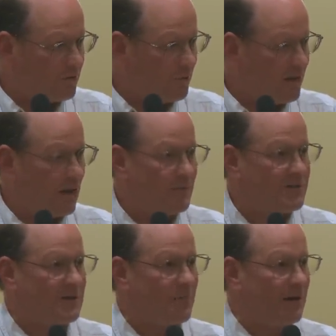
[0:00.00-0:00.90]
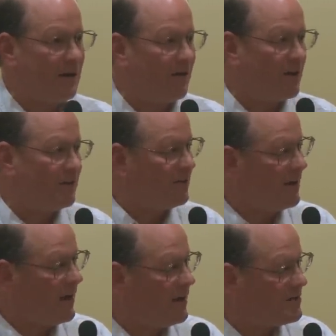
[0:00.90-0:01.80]
To become a seminarian
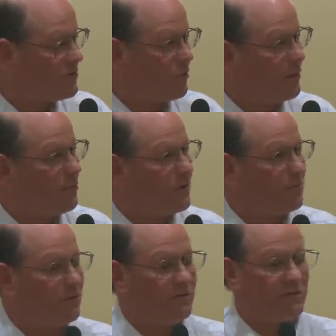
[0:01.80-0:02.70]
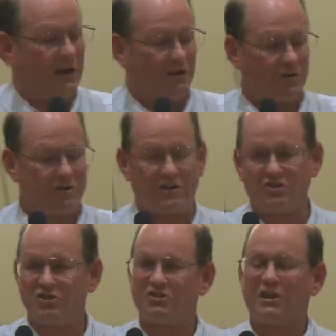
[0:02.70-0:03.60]
today is to wear, put a bullseye on your
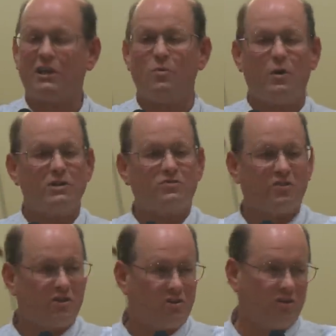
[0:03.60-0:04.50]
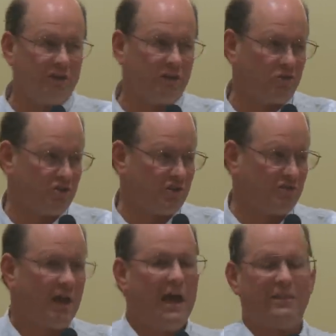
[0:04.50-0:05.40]
chest, just like it was for the early Christians.